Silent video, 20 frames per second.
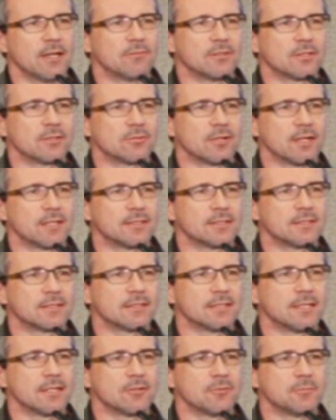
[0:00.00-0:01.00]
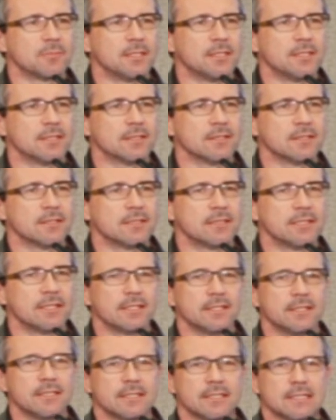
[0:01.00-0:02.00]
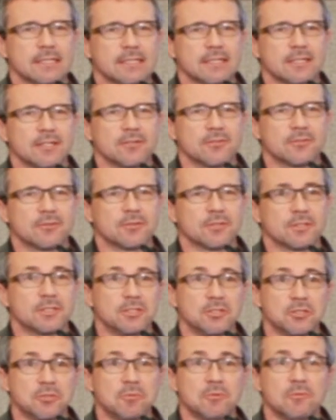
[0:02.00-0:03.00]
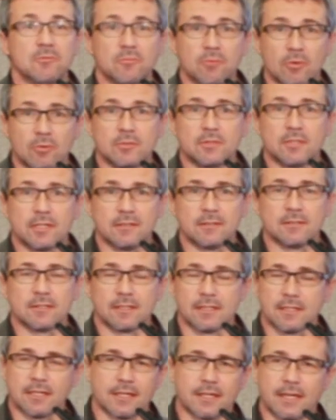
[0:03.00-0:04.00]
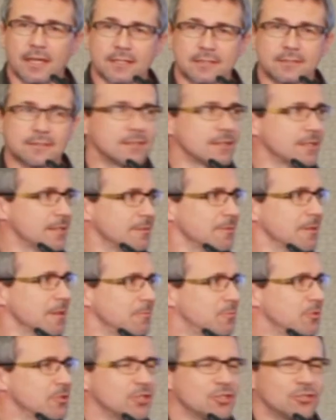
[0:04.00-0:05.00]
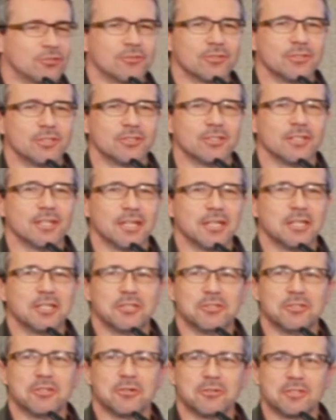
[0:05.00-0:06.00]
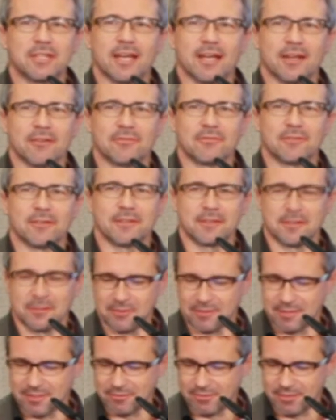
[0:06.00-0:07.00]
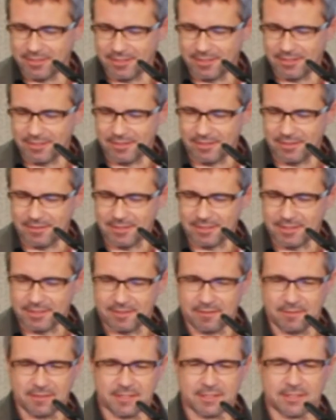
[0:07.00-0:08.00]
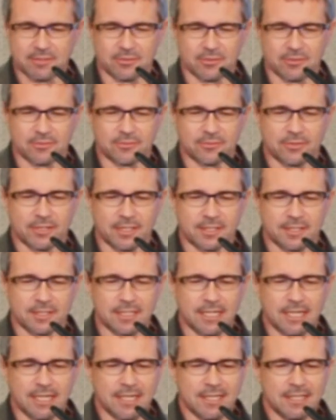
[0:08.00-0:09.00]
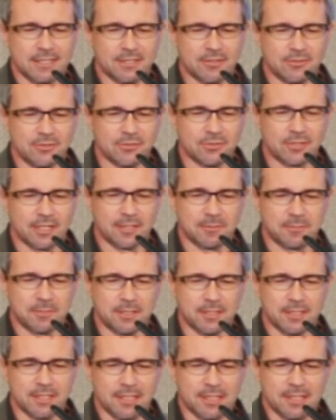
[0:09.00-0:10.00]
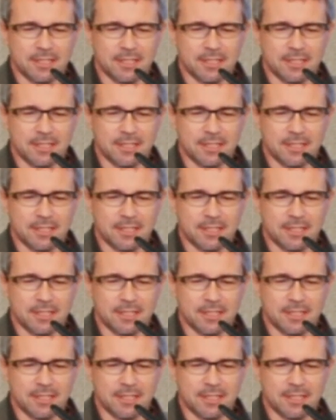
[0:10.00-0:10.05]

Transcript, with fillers: have a crisis in our media in a daily. Of course, you won't. Uh, I guess I'm pretty sure you you don't have those uh, this this sort of crisis. So you can be